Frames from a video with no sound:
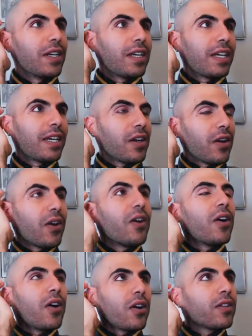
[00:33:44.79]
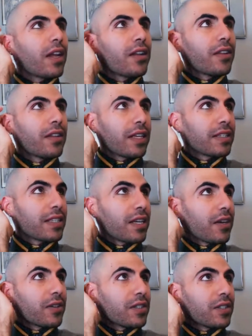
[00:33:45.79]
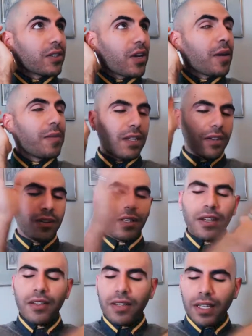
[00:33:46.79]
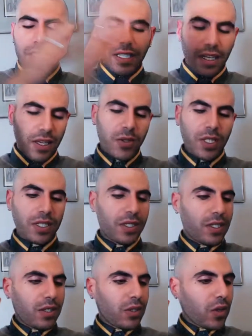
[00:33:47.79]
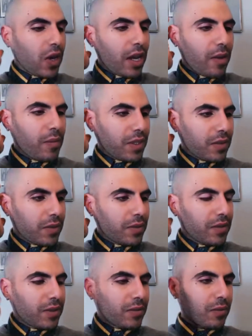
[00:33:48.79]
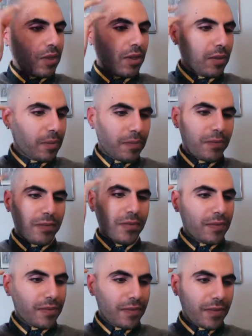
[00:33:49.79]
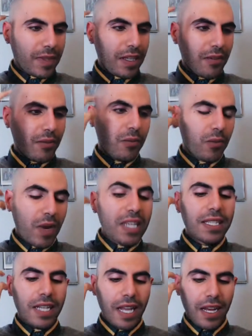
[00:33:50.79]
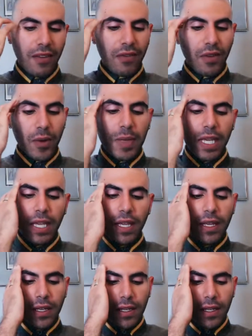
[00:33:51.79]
and a lot of the things that a lot of the things that you just described were resonating for me,